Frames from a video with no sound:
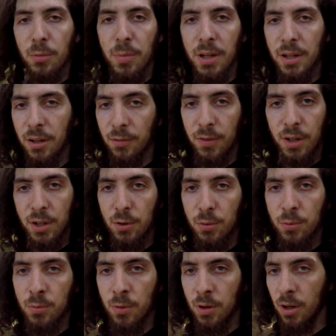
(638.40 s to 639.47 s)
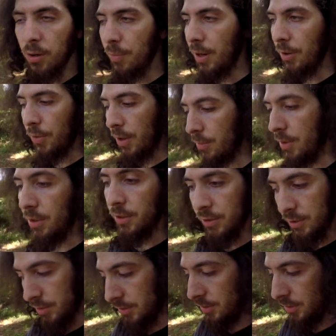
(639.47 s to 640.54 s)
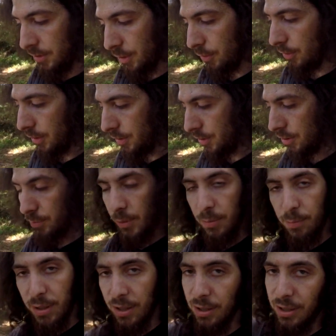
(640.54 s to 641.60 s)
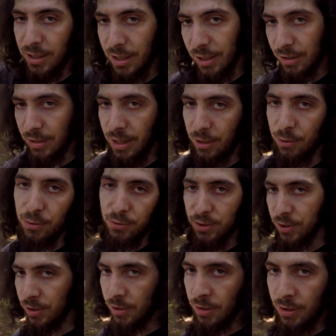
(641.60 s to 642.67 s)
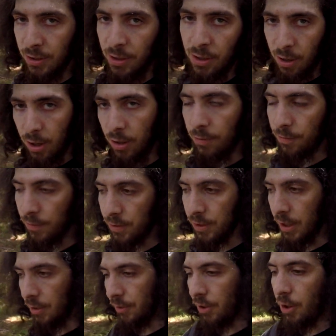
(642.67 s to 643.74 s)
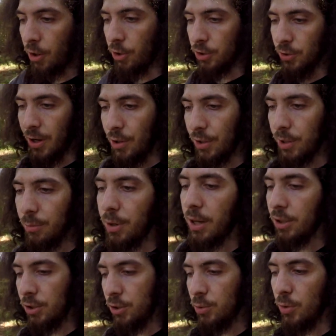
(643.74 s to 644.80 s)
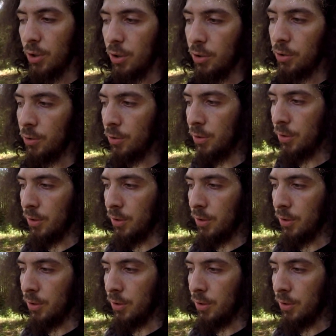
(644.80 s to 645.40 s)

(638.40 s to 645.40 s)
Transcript: making a video about that because it's literally just me peeling letters off the side of the car. So I'll get back to you all